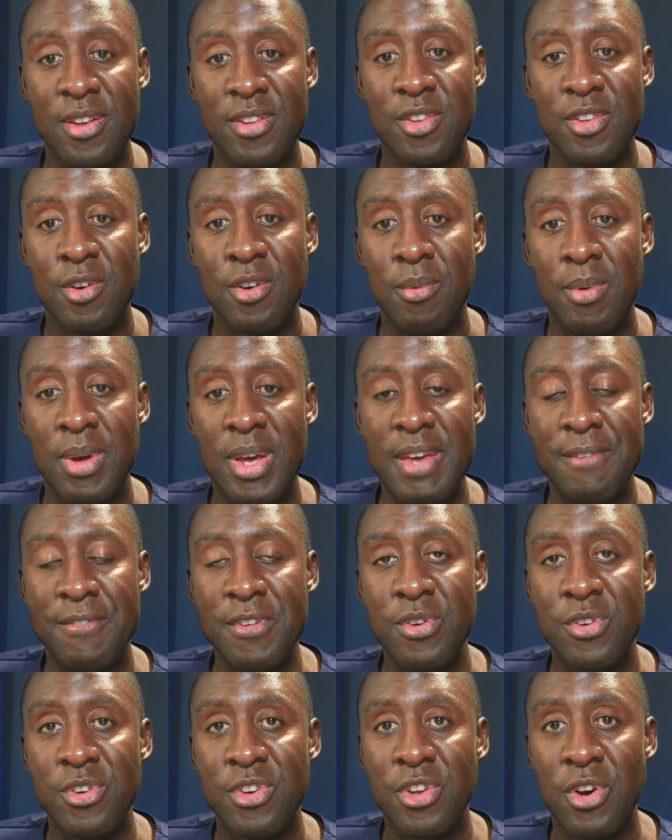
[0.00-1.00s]
So if
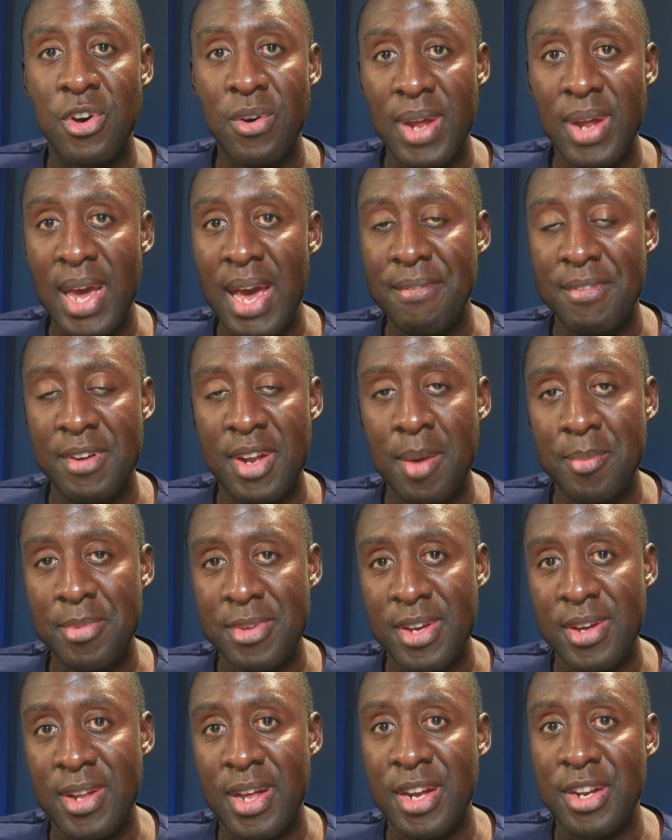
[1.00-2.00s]
you don't have an
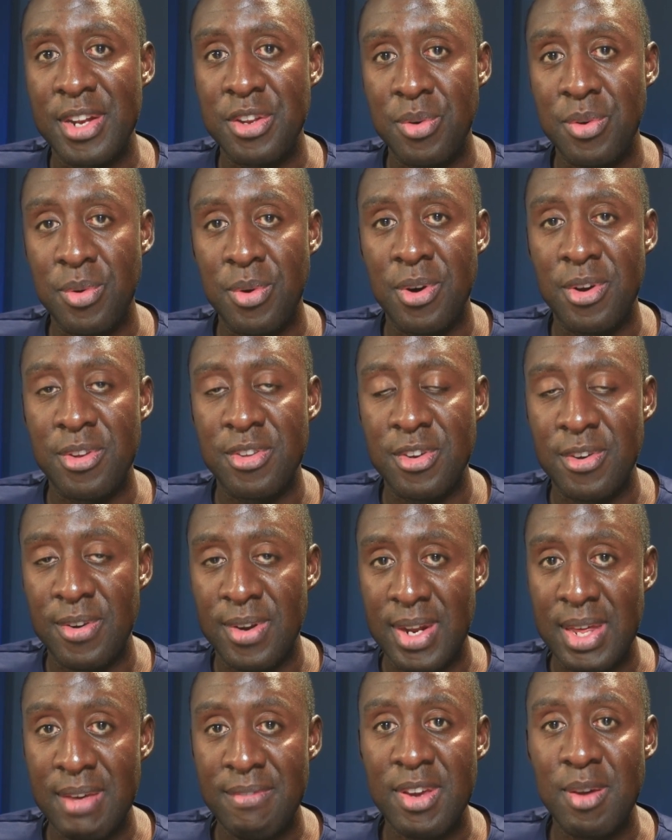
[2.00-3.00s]
upsell on yours, you're
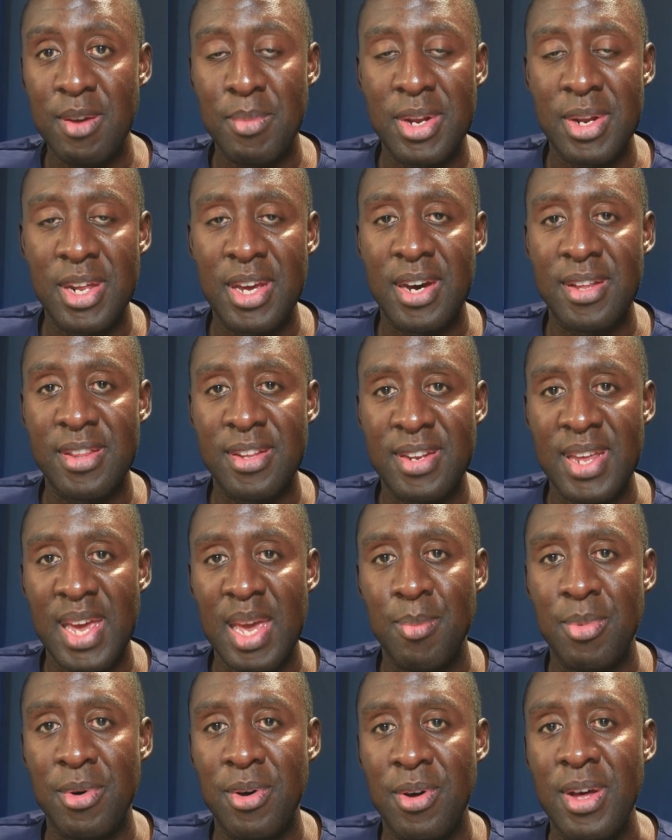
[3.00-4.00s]
leaving money on the
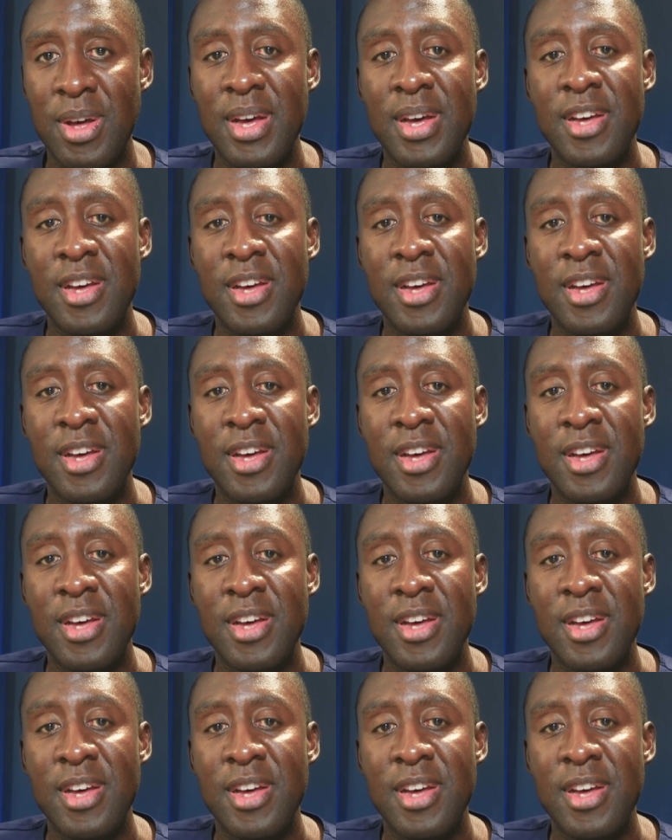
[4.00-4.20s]
table.